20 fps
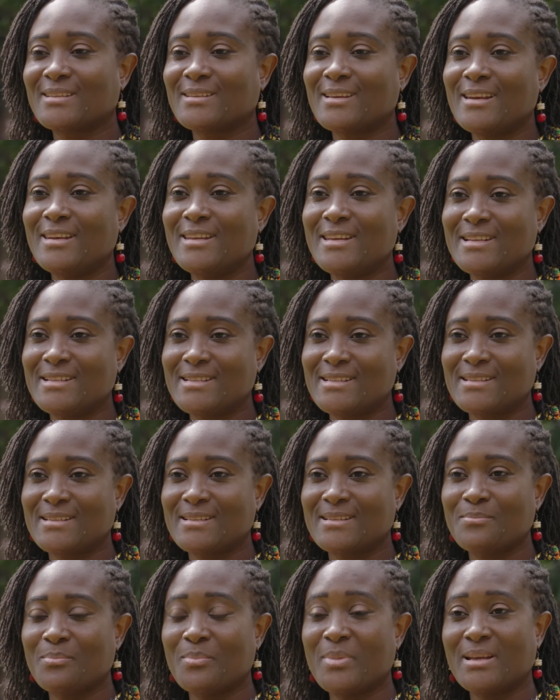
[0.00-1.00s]

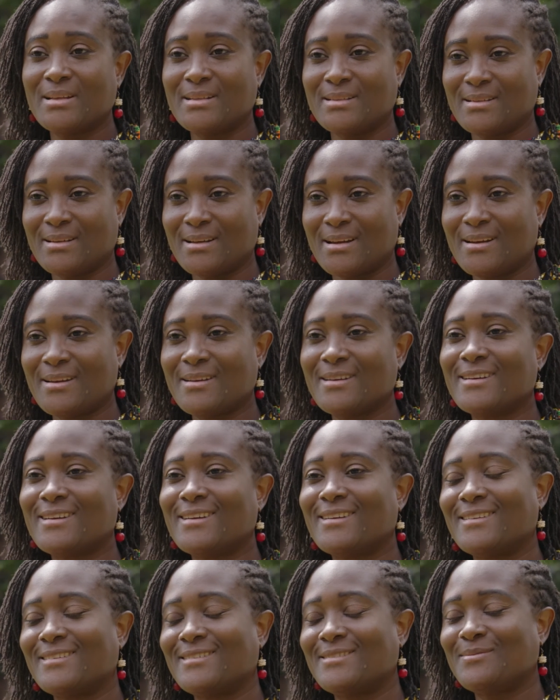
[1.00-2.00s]
elite mentor
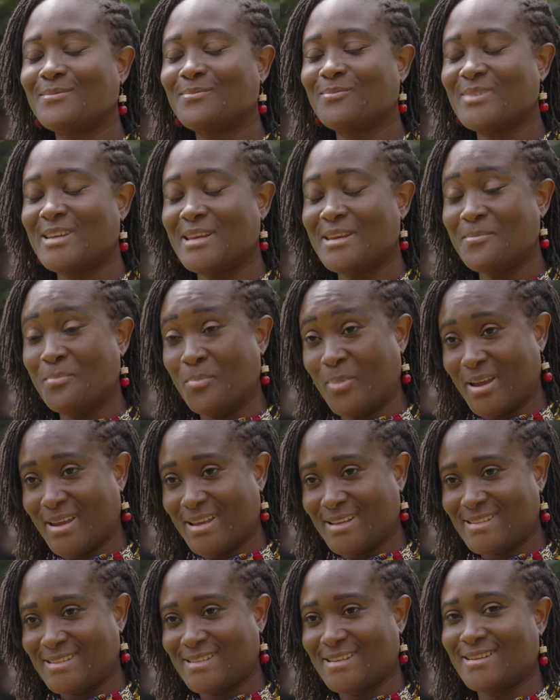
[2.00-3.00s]
and in
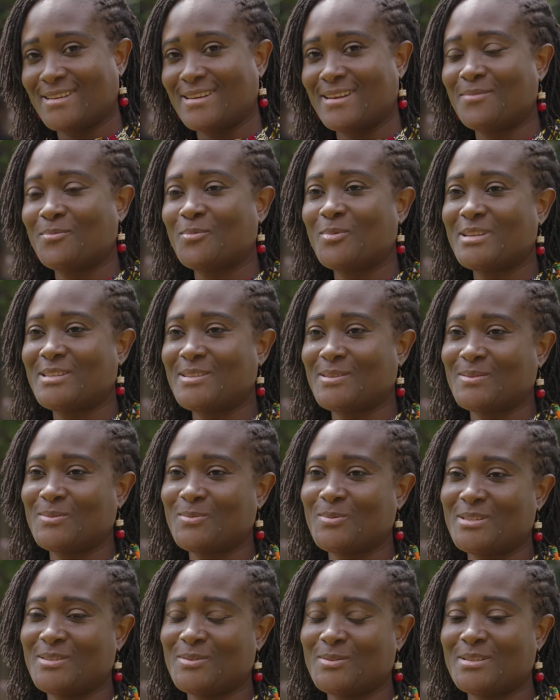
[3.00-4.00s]
person, and which
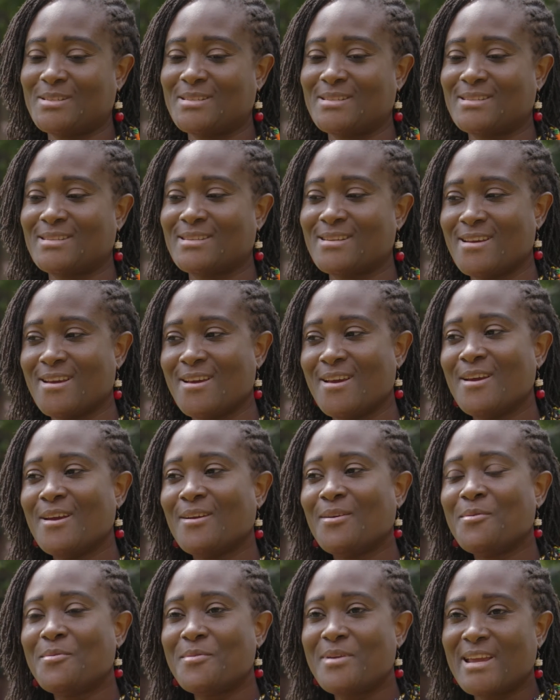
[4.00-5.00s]
which was
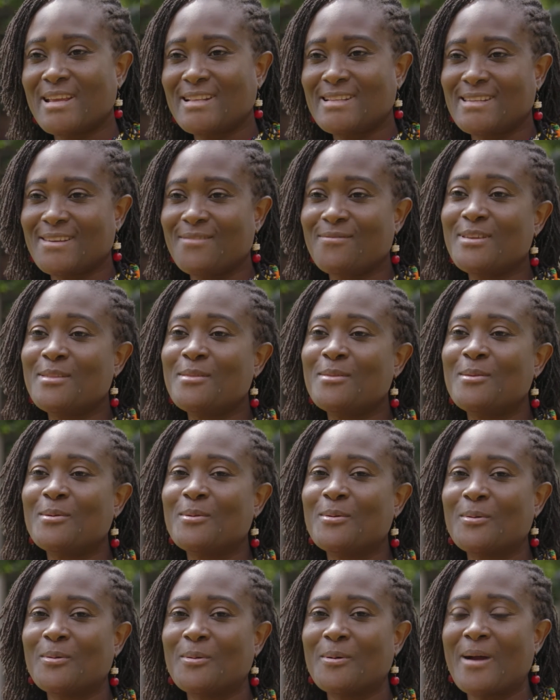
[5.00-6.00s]
great. Even
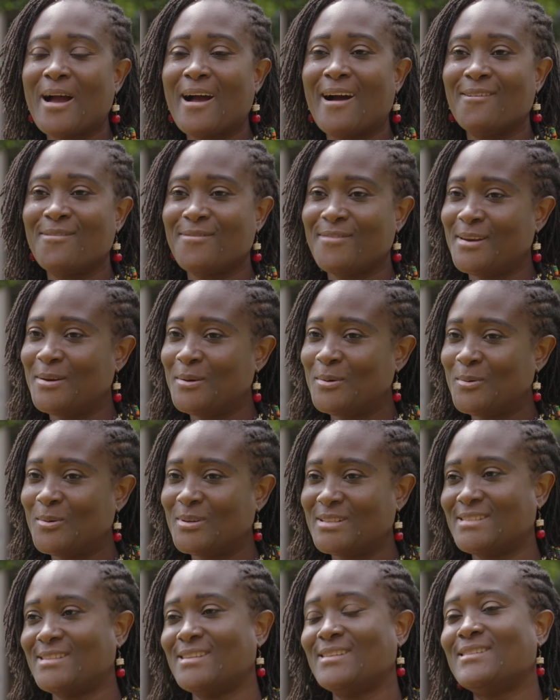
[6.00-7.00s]
though our fellow
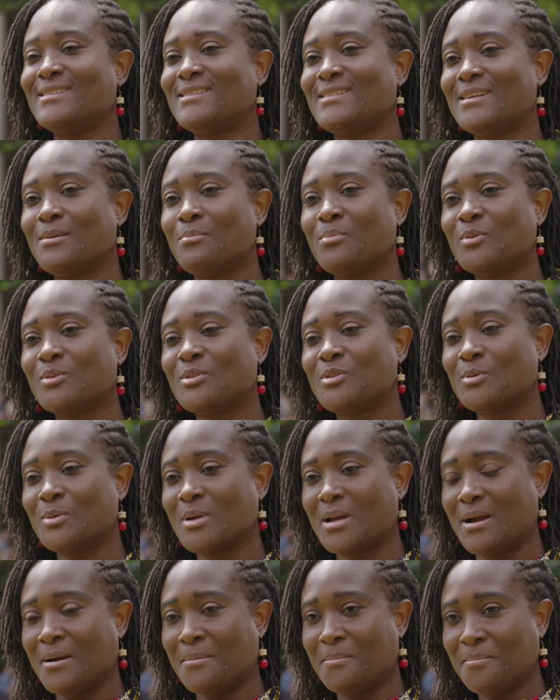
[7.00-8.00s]
wasn't able to
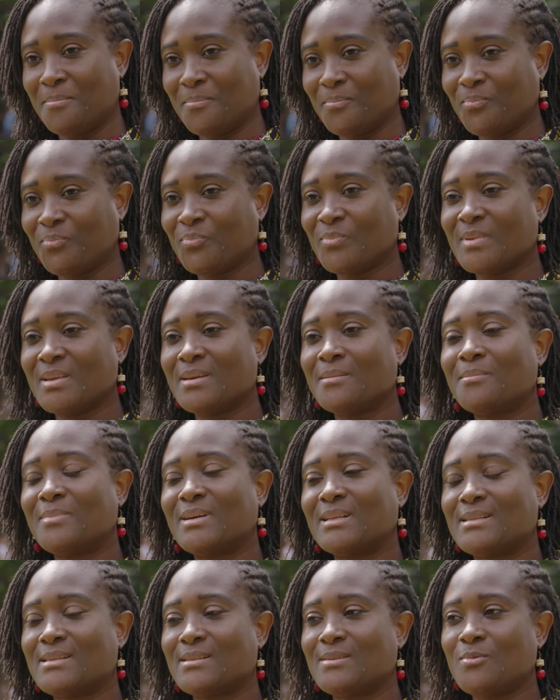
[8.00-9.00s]
come,
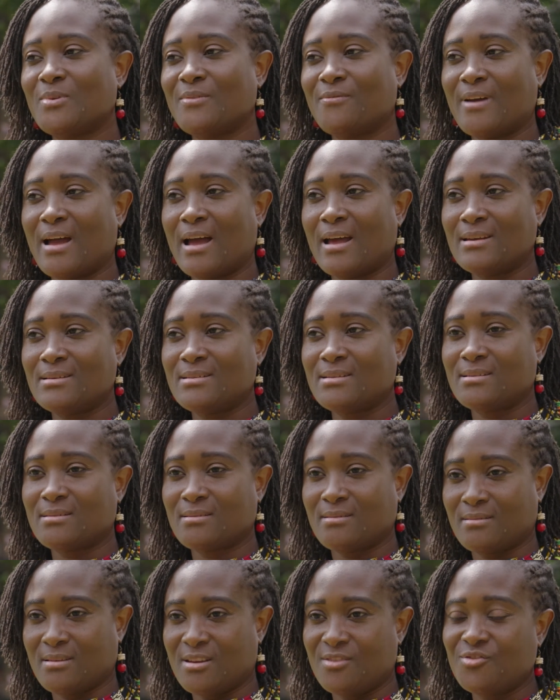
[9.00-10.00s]
but we've had
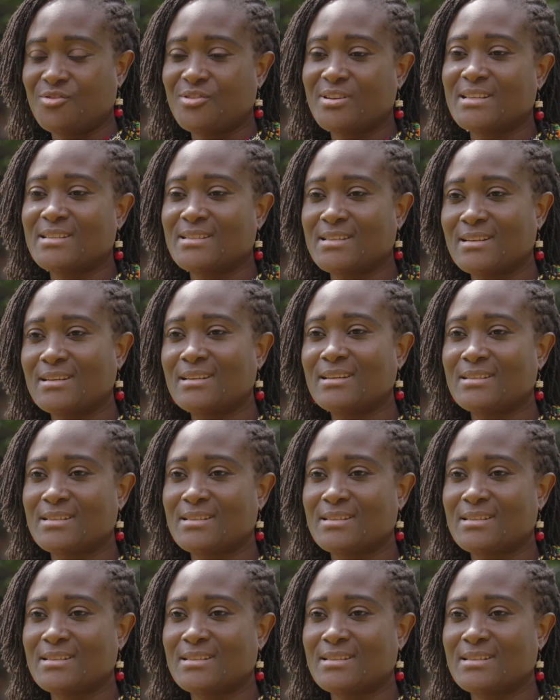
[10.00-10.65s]
interesting